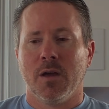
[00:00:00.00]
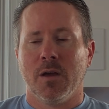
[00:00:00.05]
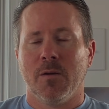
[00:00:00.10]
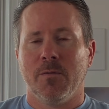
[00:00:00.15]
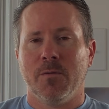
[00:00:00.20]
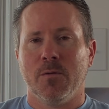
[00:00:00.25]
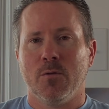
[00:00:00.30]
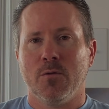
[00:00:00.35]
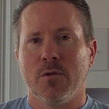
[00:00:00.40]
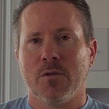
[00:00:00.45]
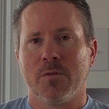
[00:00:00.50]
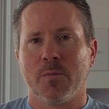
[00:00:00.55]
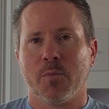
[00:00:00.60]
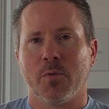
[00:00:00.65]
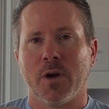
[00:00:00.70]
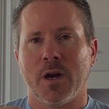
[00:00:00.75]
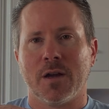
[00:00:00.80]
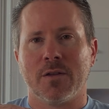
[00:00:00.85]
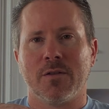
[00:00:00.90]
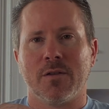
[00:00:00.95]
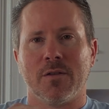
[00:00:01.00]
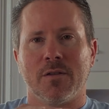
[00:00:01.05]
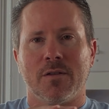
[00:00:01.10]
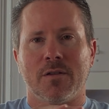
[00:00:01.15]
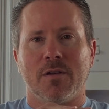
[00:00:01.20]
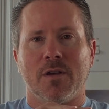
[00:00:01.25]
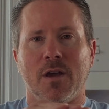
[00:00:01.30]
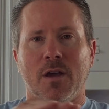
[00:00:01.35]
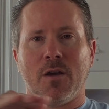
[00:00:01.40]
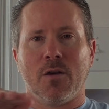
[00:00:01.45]
If you just practice
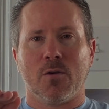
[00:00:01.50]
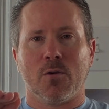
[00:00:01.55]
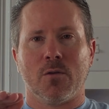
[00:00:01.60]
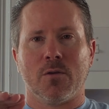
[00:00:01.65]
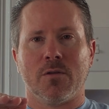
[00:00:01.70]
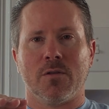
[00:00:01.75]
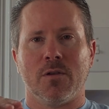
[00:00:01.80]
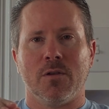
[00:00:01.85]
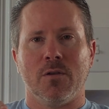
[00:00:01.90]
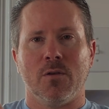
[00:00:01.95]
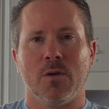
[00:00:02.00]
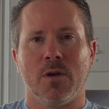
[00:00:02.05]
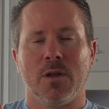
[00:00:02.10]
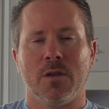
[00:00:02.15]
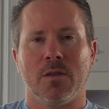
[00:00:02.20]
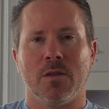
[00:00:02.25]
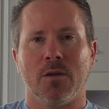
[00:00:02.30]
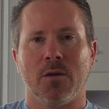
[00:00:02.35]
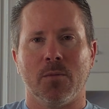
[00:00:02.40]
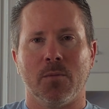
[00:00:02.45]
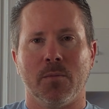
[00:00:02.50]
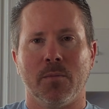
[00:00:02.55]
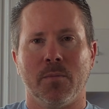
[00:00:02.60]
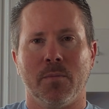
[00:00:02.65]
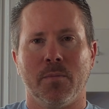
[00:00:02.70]
scales and you hit them